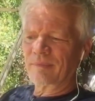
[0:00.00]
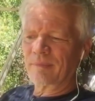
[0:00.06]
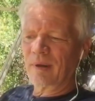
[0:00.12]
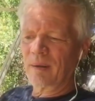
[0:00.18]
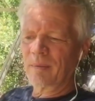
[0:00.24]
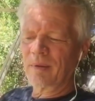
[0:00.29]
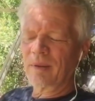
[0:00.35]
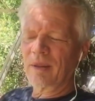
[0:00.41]

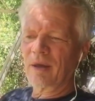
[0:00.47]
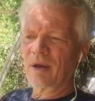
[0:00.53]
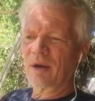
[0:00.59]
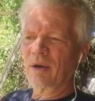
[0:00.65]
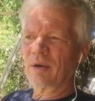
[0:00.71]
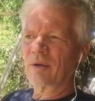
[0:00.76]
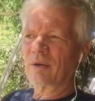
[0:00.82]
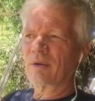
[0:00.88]
Maybe
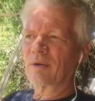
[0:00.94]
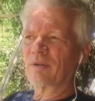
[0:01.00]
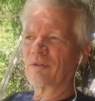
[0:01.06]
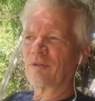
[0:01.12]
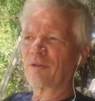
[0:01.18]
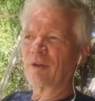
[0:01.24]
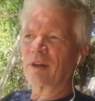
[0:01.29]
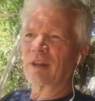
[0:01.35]
the
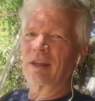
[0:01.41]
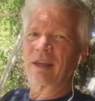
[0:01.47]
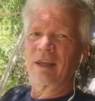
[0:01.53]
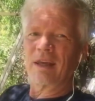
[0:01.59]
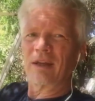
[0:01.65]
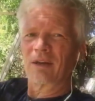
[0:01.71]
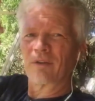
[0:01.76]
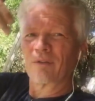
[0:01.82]

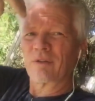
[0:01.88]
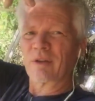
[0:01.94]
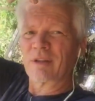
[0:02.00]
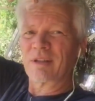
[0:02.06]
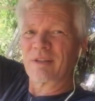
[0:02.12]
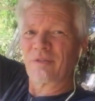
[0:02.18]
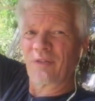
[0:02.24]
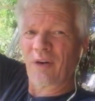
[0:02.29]
filling in of
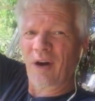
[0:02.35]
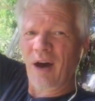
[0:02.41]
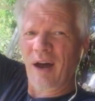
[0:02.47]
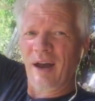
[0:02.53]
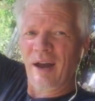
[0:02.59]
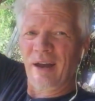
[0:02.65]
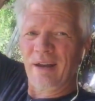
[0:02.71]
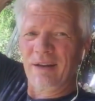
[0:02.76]
the
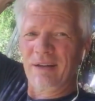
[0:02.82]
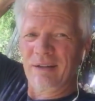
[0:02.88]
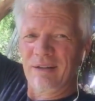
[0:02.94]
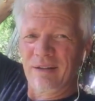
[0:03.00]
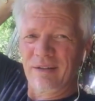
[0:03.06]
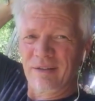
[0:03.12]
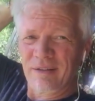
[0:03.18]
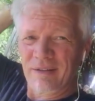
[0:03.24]
divide,
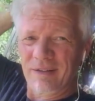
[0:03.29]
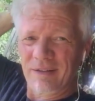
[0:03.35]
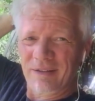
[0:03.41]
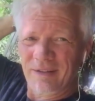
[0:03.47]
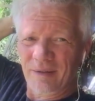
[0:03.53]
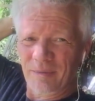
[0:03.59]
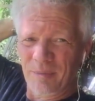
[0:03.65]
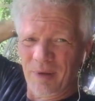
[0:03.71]

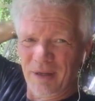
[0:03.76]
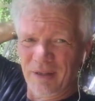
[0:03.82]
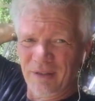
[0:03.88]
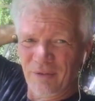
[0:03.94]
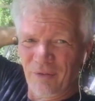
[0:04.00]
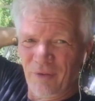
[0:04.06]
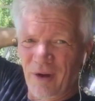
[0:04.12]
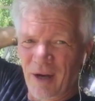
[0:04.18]
the big
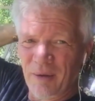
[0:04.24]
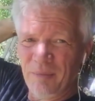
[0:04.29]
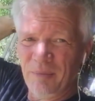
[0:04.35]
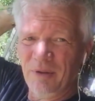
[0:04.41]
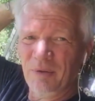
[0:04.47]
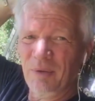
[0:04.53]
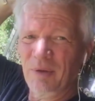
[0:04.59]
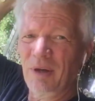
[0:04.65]
divide
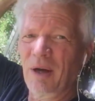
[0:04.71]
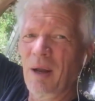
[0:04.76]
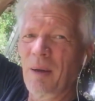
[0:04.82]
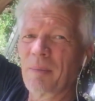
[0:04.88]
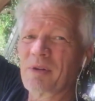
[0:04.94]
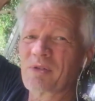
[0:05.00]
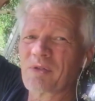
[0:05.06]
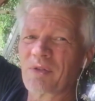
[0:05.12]
between our
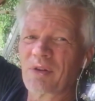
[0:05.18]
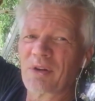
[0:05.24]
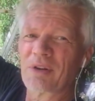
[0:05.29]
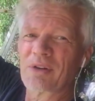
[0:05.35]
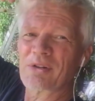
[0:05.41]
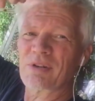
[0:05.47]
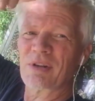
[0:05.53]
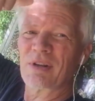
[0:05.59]

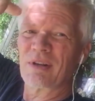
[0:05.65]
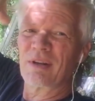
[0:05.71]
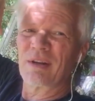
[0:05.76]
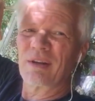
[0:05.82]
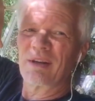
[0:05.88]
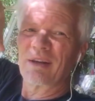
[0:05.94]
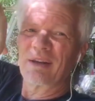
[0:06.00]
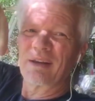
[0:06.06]
hemispheres,
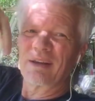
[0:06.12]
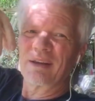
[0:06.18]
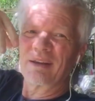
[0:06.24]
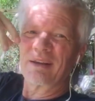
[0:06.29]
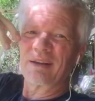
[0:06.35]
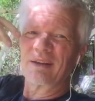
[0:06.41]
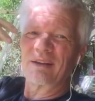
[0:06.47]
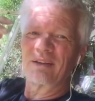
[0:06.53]

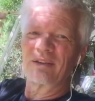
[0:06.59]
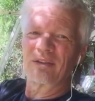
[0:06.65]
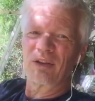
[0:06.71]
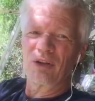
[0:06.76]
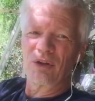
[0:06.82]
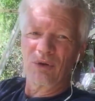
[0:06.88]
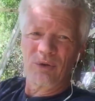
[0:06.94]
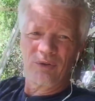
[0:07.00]
is
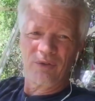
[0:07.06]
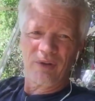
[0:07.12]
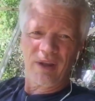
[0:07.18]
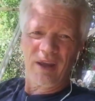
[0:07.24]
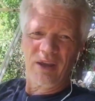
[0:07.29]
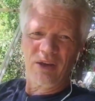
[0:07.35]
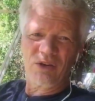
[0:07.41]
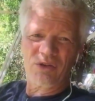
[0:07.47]
the
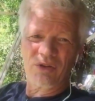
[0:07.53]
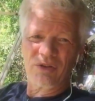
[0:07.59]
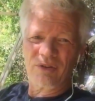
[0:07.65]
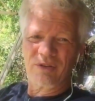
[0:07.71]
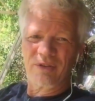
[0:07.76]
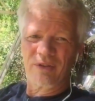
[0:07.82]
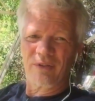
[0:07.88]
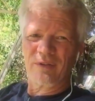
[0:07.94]

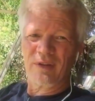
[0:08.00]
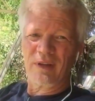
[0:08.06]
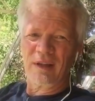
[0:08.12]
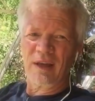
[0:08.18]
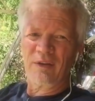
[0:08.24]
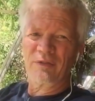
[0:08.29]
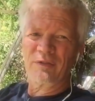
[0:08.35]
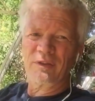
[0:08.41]
unification of the
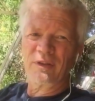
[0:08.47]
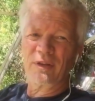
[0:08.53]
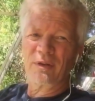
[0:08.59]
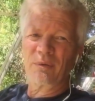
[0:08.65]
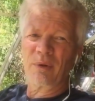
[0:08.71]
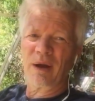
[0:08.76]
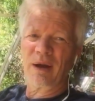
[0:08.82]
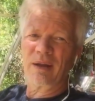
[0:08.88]
left and
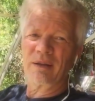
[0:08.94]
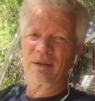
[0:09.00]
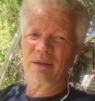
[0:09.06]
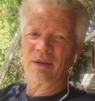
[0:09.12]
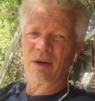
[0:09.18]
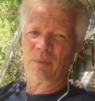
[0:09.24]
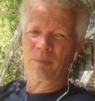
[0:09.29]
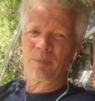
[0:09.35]
the right,
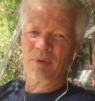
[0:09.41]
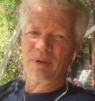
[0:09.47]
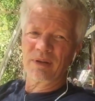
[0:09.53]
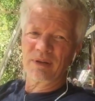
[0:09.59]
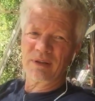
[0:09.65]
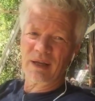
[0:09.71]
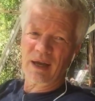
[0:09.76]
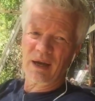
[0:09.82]
the up
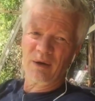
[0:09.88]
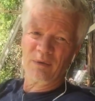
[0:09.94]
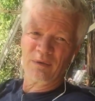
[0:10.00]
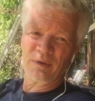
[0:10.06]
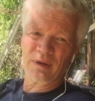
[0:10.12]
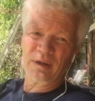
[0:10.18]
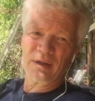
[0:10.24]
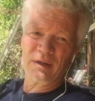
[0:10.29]
and the
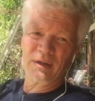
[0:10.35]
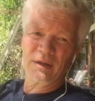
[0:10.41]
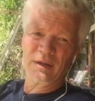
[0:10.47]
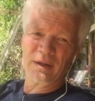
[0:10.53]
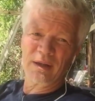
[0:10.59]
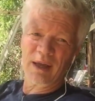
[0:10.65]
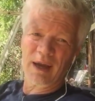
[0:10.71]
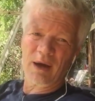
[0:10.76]
down, the in
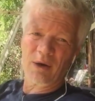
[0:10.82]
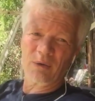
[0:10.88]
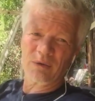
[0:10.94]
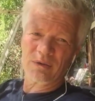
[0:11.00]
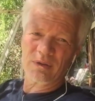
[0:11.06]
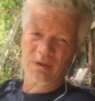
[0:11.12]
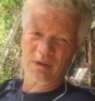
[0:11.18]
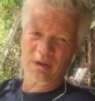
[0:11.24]
and the
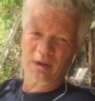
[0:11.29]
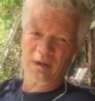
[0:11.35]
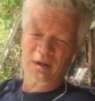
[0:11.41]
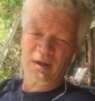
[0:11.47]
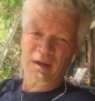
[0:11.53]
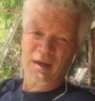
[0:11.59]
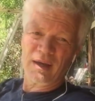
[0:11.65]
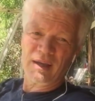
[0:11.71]
out,
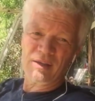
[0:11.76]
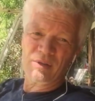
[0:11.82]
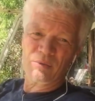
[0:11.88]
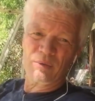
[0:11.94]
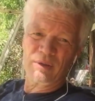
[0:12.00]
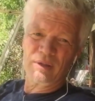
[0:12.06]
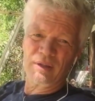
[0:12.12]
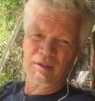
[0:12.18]
as
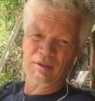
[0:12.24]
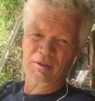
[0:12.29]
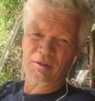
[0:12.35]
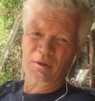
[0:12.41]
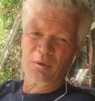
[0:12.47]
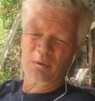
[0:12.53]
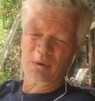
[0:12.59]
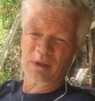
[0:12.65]
within,
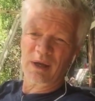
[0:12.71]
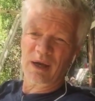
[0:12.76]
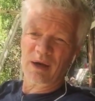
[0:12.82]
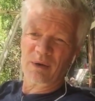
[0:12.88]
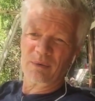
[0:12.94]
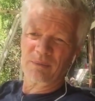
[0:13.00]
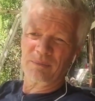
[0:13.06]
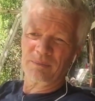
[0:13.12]
so
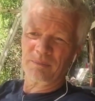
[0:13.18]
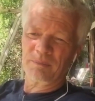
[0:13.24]
without.